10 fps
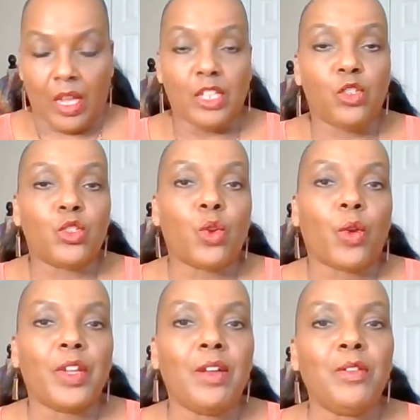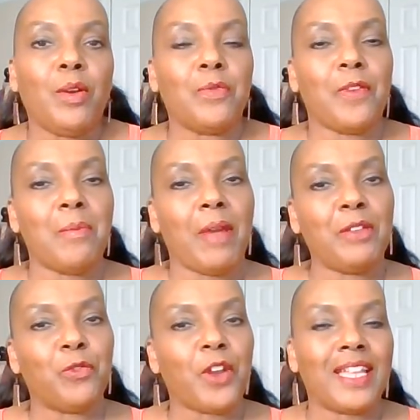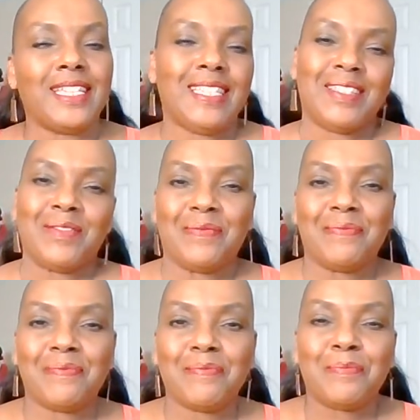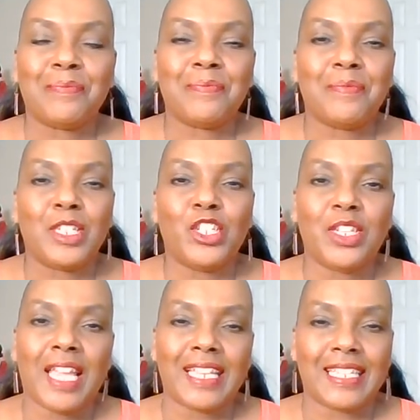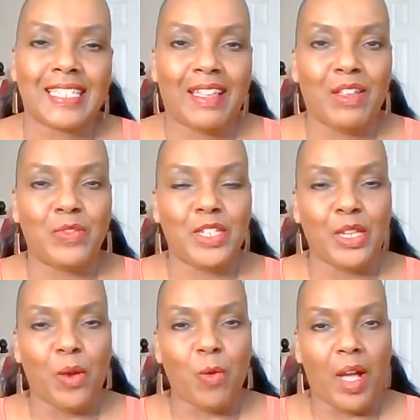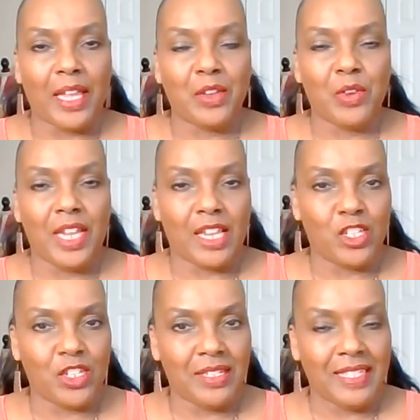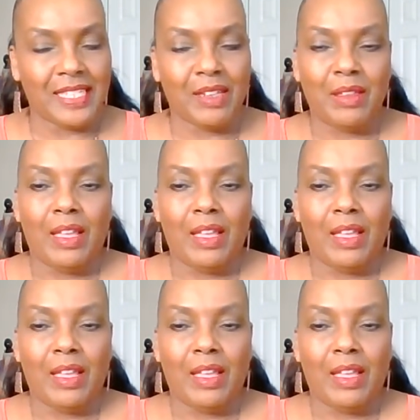a tutorial from my friend Jeanette of DOY Creations.